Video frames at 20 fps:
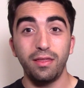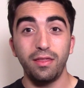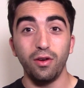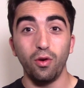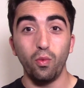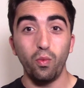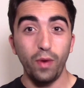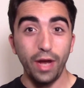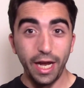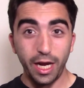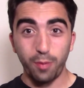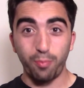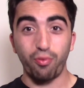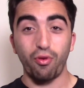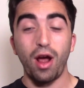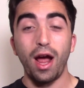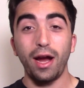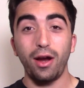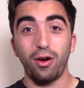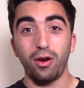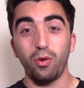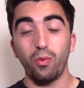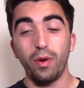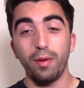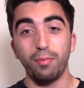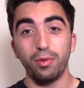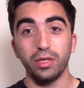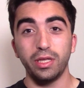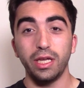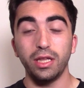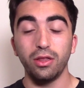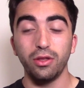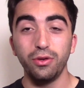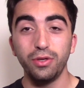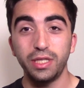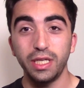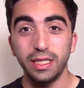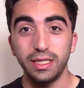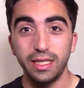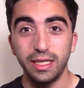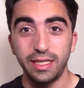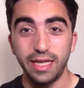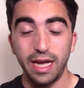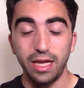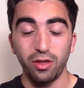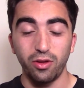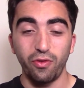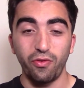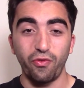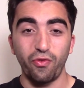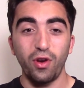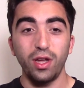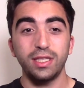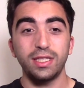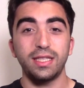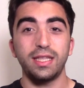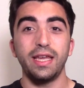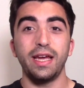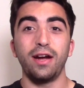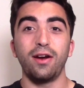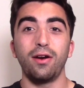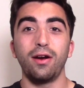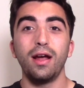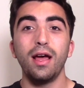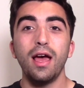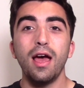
the week prior to Wimbledon, losing to Taylor Fritz there.